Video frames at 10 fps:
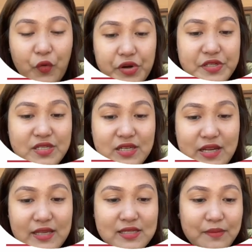forces and
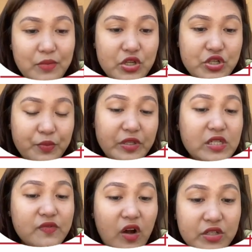establish
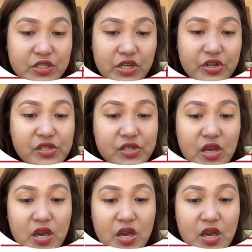police volunteers